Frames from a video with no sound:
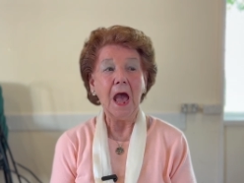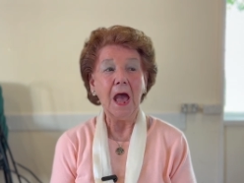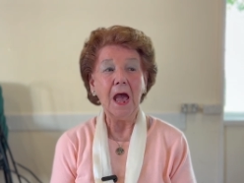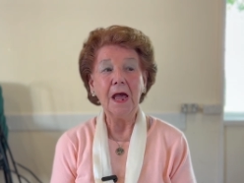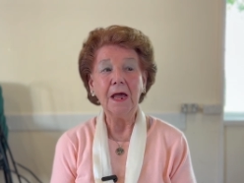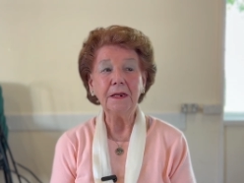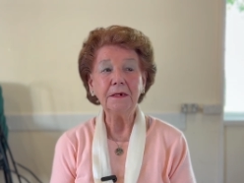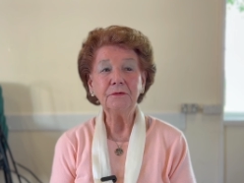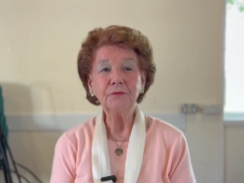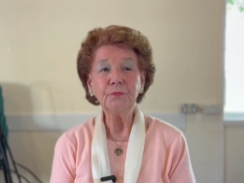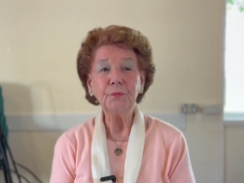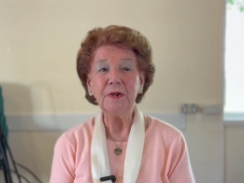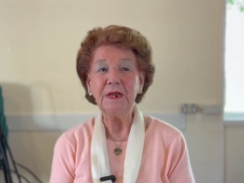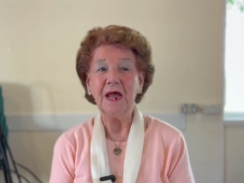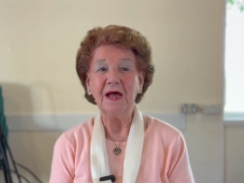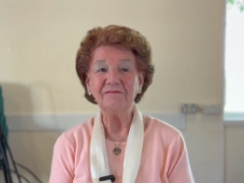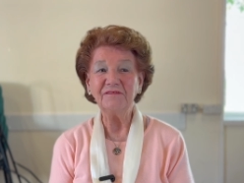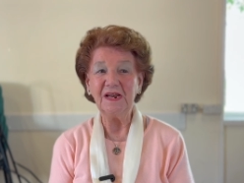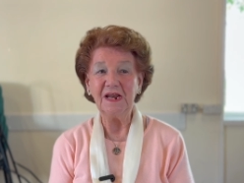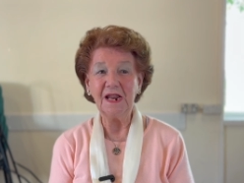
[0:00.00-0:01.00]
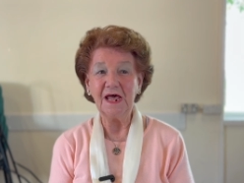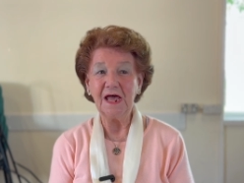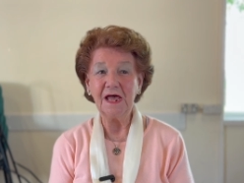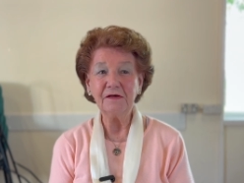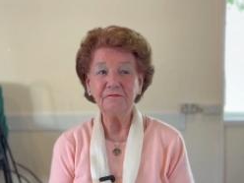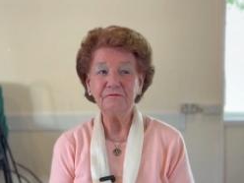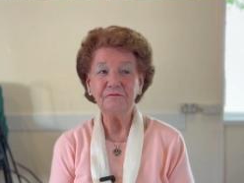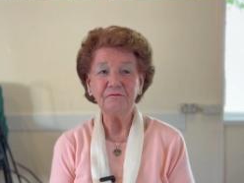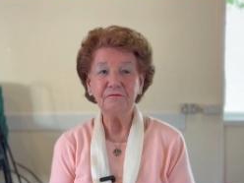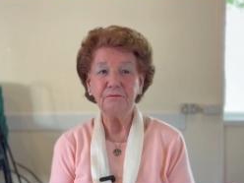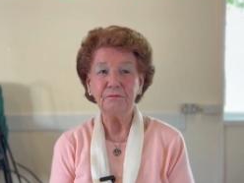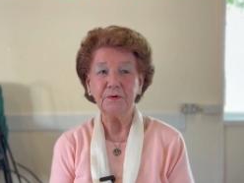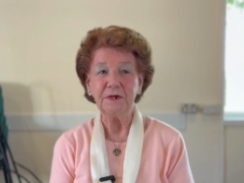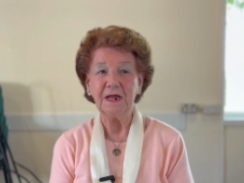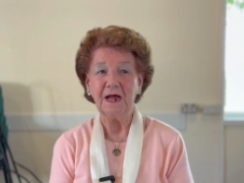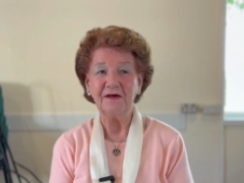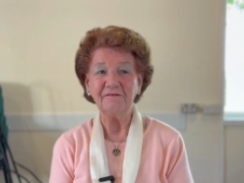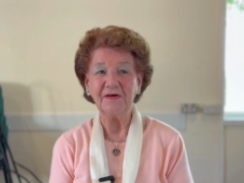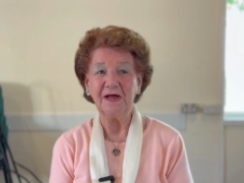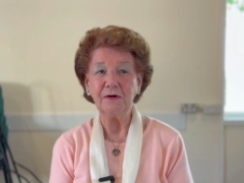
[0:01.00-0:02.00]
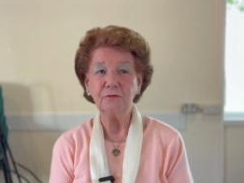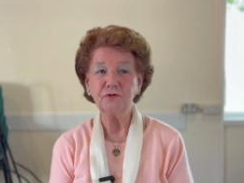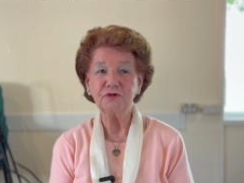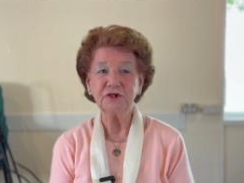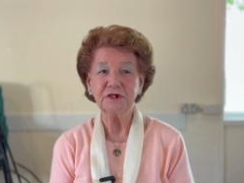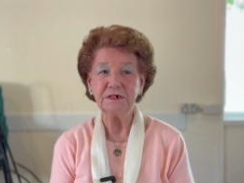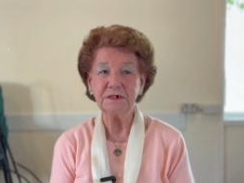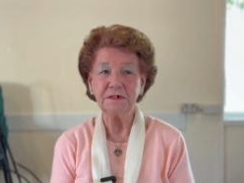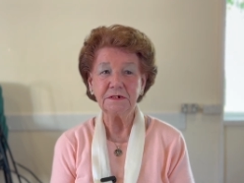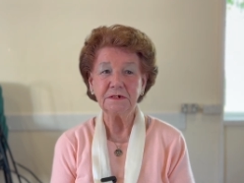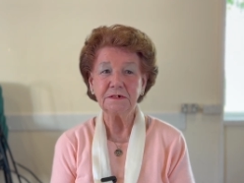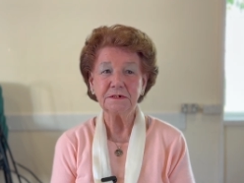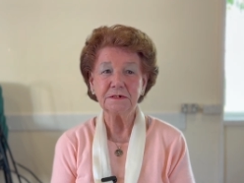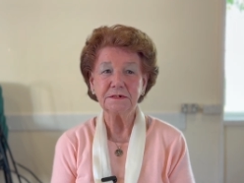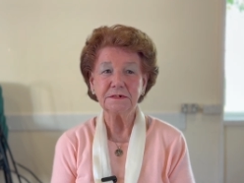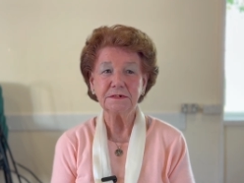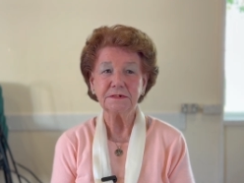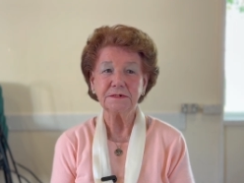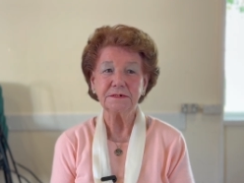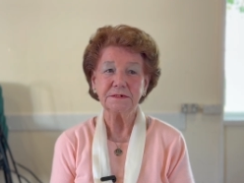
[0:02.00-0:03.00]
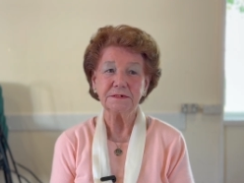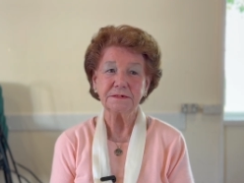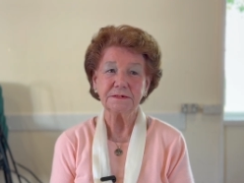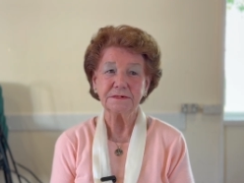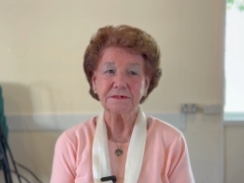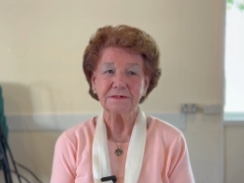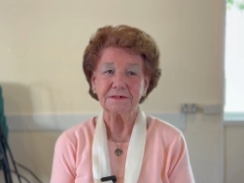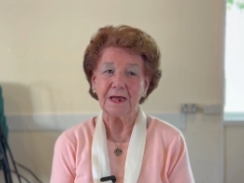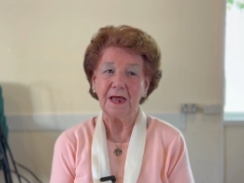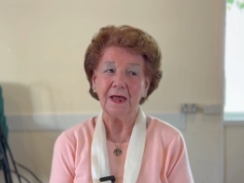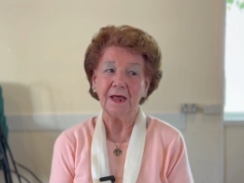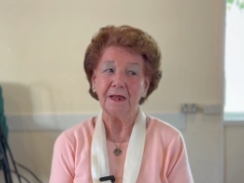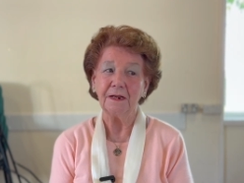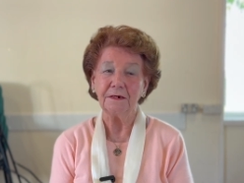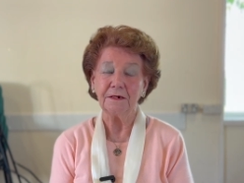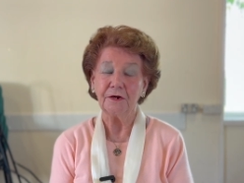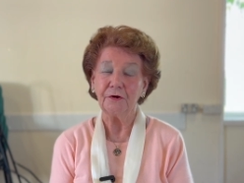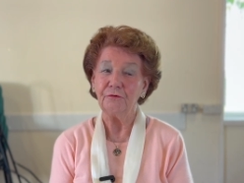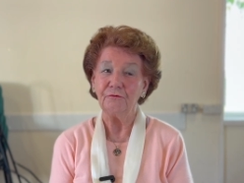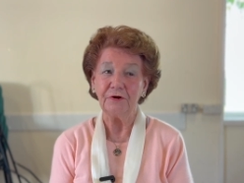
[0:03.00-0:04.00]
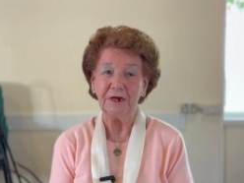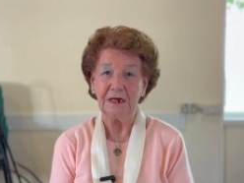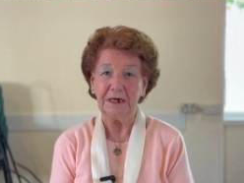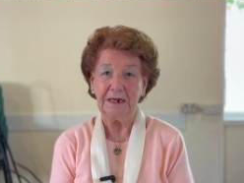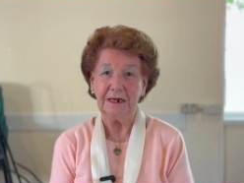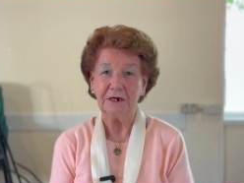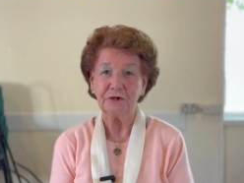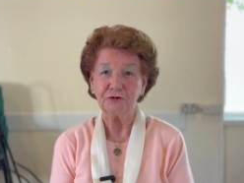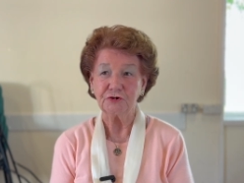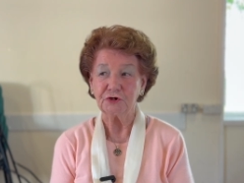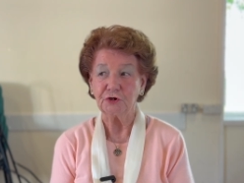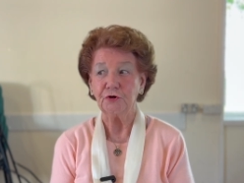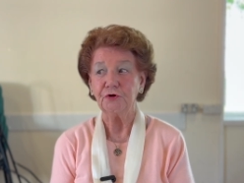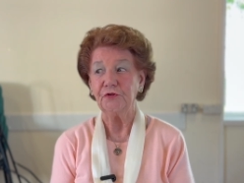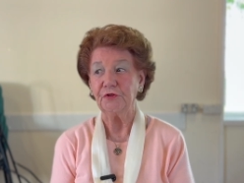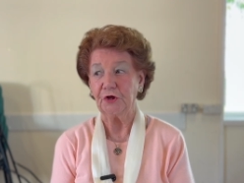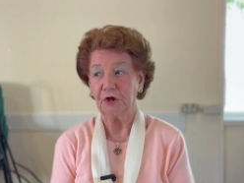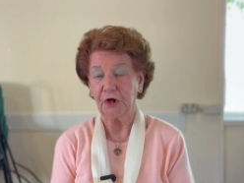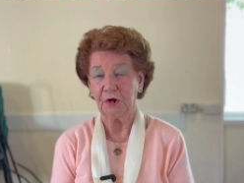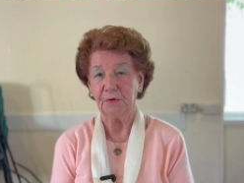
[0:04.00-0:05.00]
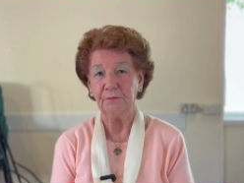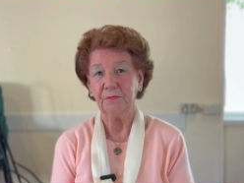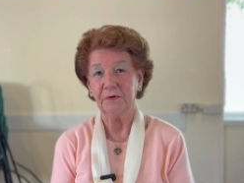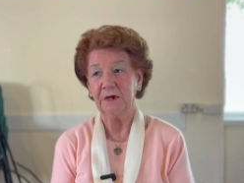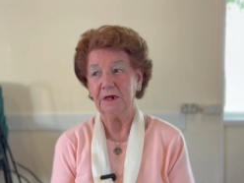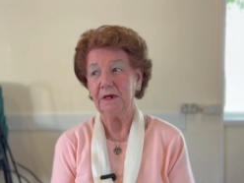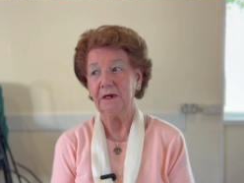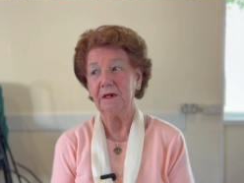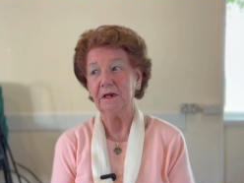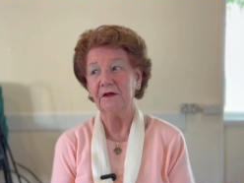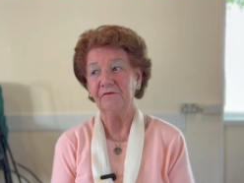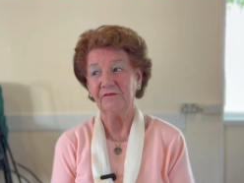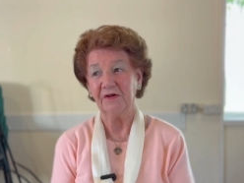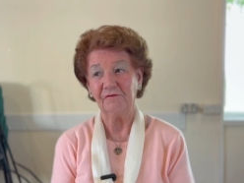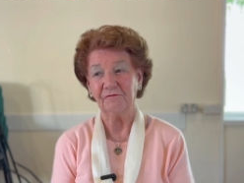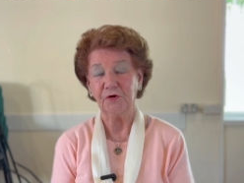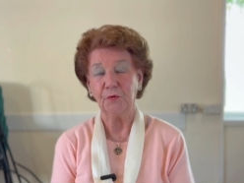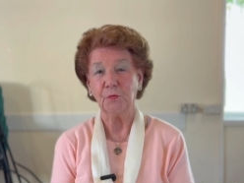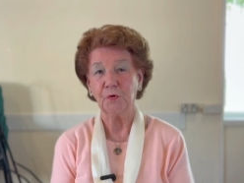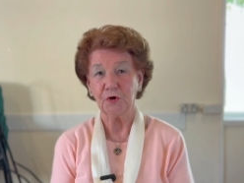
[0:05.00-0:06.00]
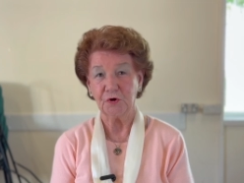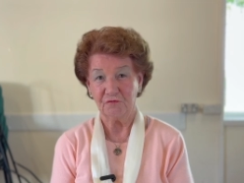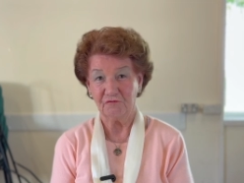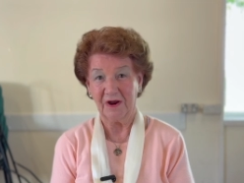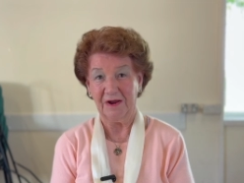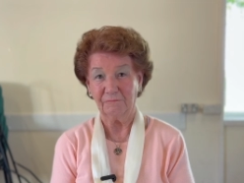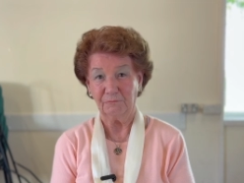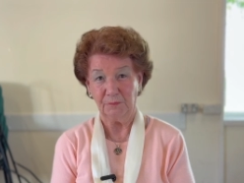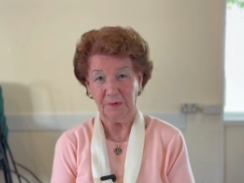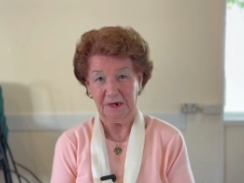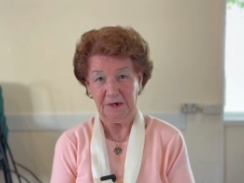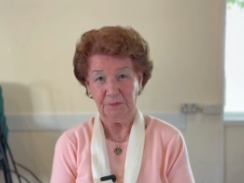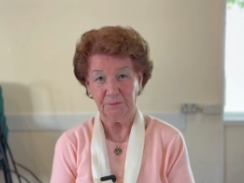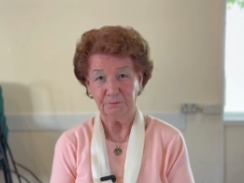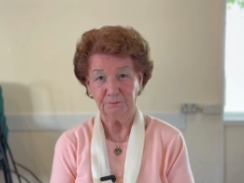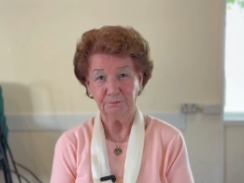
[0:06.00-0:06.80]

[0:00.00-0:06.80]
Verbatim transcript: And we have a laugh, we have outings, and I really enjoy the company of everyone around me.